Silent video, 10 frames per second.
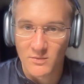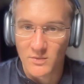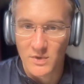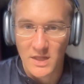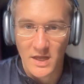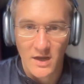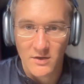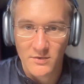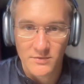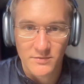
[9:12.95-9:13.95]
Well,
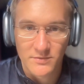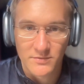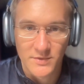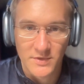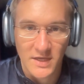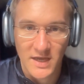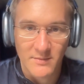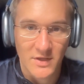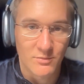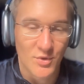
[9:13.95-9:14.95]
how do the chemical